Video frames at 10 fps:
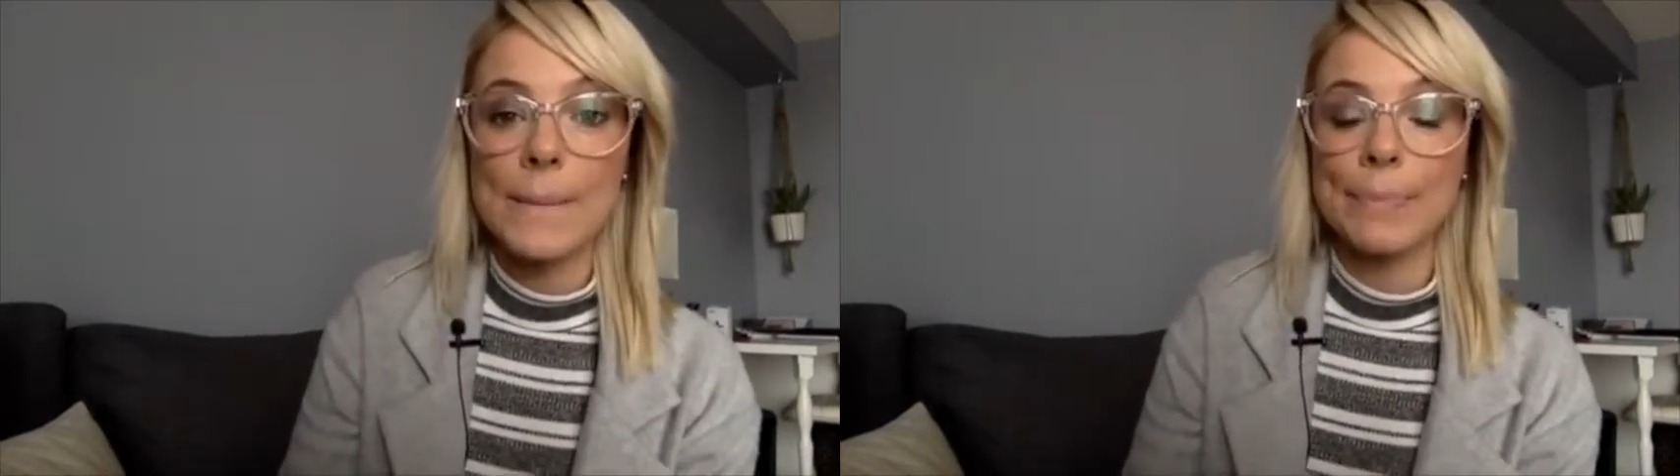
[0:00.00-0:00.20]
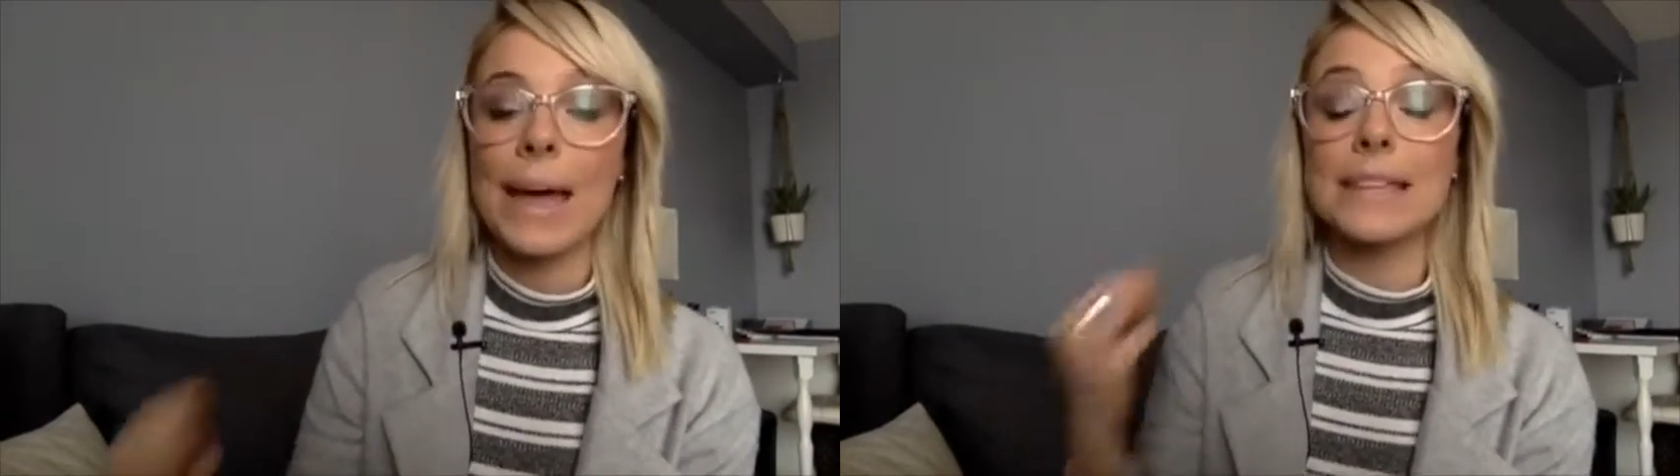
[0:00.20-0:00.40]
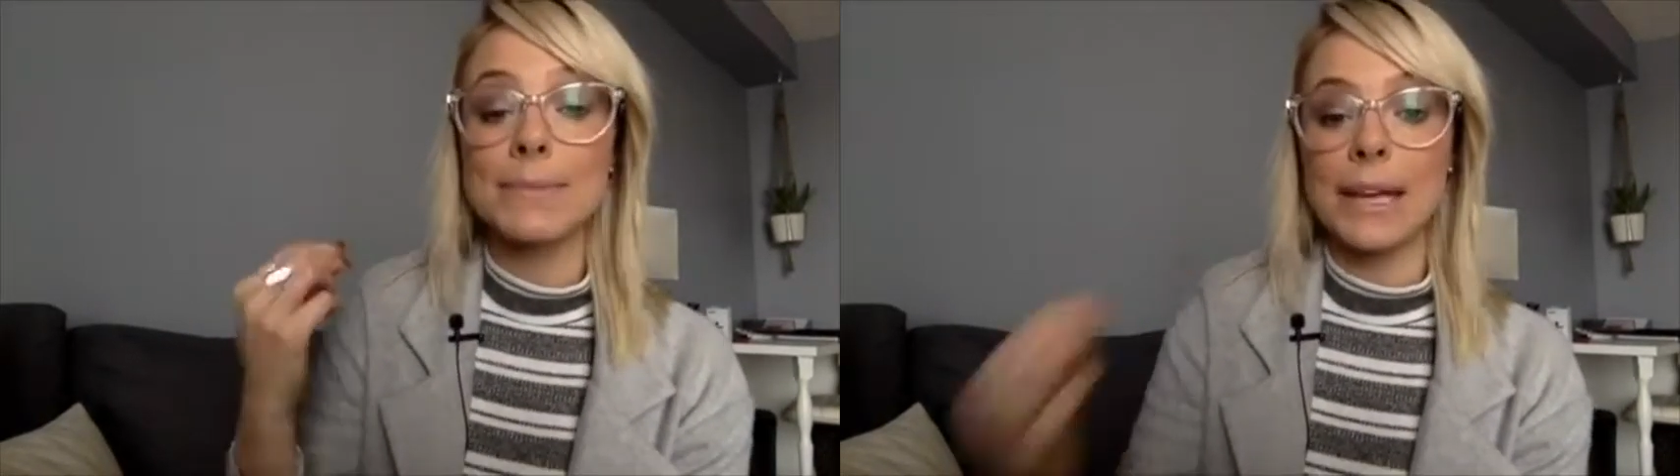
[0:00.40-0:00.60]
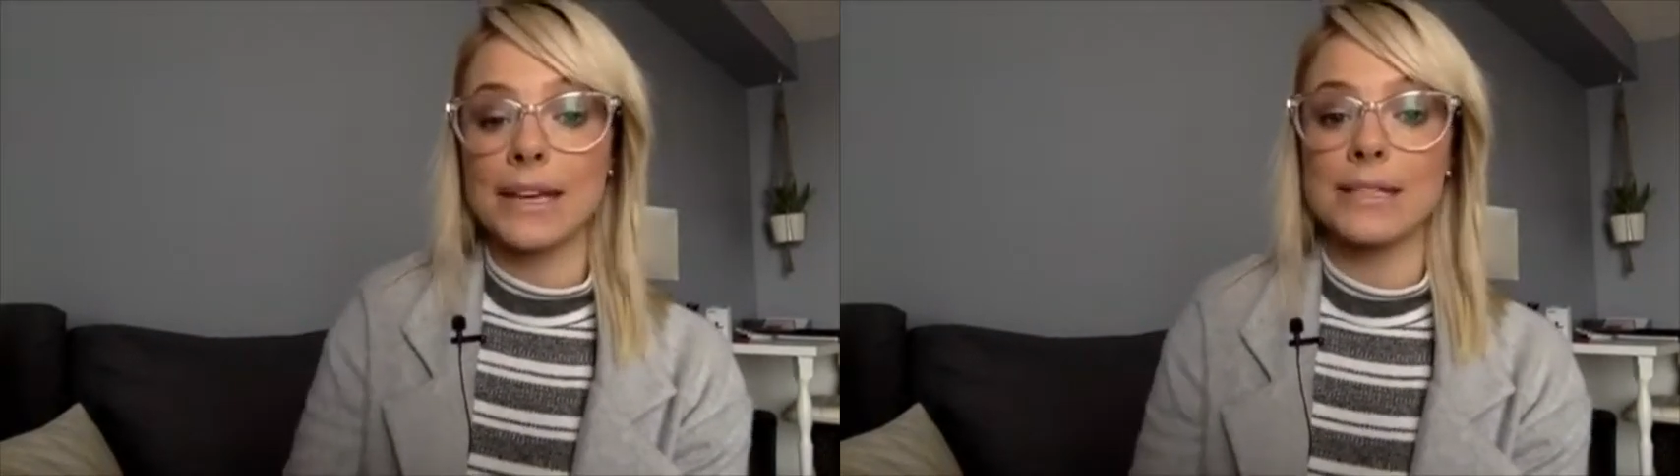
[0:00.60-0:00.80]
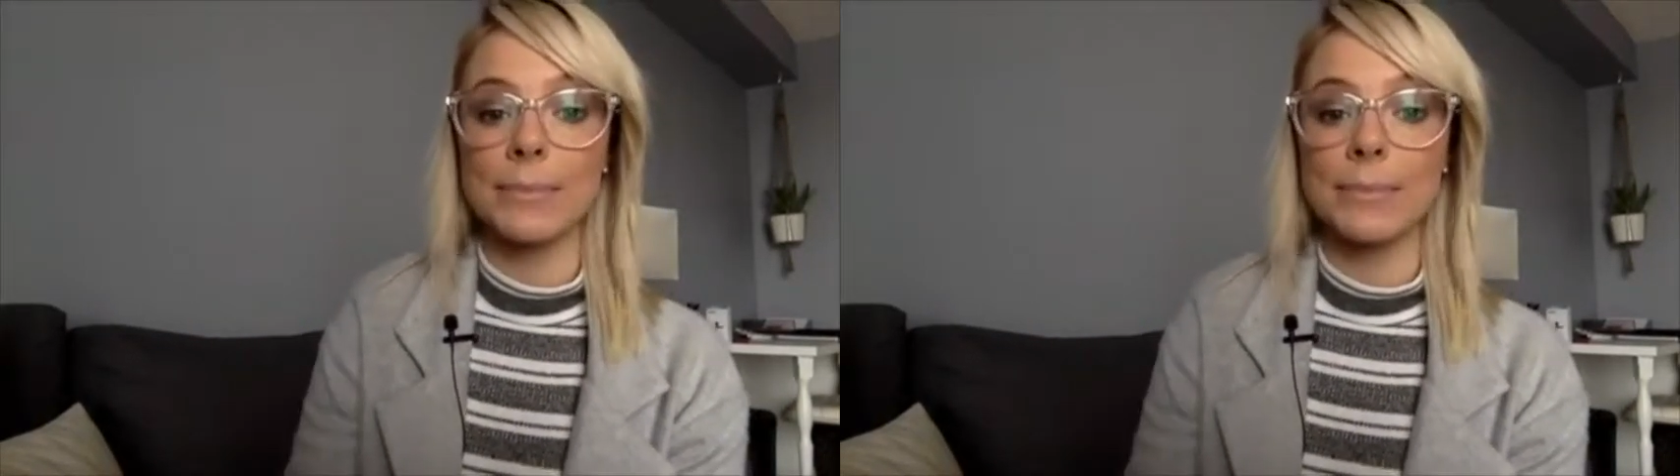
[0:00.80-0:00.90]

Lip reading: has made us